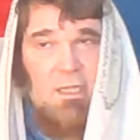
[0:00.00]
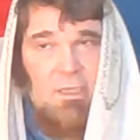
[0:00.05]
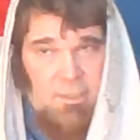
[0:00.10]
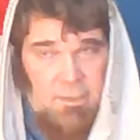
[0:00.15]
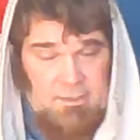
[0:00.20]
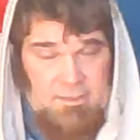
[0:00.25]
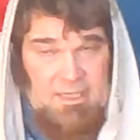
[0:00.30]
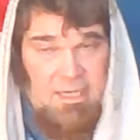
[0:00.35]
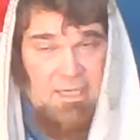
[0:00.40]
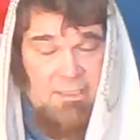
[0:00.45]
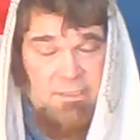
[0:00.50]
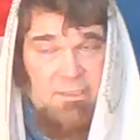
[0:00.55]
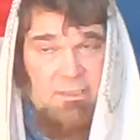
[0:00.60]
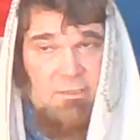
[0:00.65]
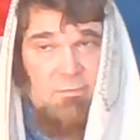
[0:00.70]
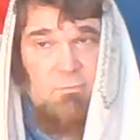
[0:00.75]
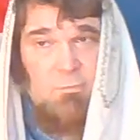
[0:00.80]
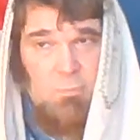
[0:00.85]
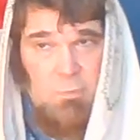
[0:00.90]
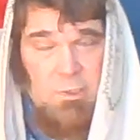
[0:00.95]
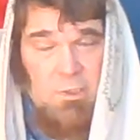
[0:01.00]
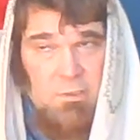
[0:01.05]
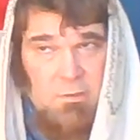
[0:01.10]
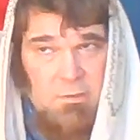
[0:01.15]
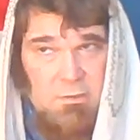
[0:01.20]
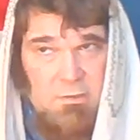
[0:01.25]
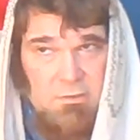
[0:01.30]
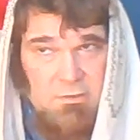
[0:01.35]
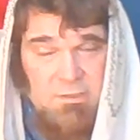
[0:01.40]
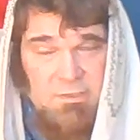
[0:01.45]
your nation
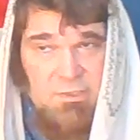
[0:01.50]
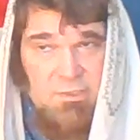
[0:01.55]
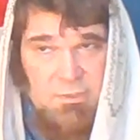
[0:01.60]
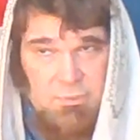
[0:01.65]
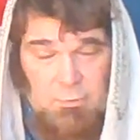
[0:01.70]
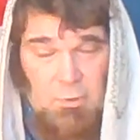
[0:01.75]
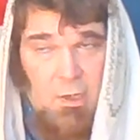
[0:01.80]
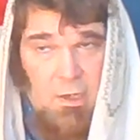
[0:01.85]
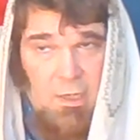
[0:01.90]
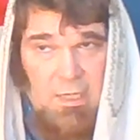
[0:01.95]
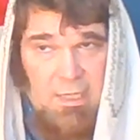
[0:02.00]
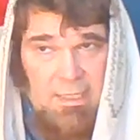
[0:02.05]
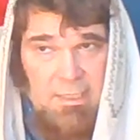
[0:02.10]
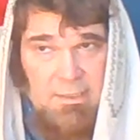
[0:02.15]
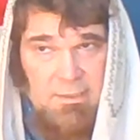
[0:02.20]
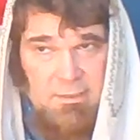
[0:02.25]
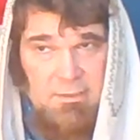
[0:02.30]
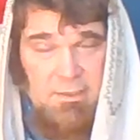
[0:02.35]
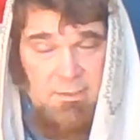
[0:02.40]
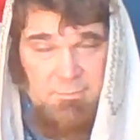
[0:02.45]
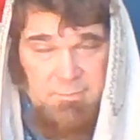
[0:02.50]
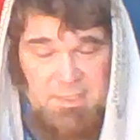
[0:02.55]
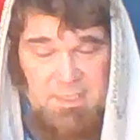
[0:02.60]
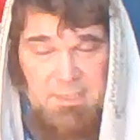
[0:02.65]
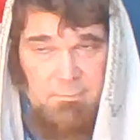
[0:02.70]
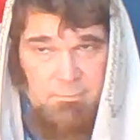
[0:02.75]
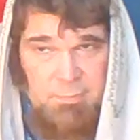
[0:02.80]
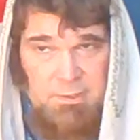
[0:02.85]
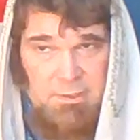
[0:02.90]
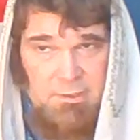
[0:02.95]
will destroy the
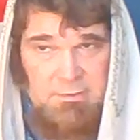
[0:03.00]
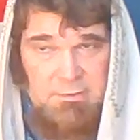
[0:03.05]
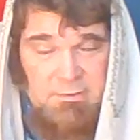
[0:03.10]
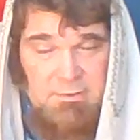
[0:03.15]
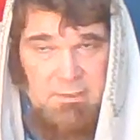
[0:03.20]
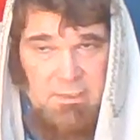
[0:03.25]
people.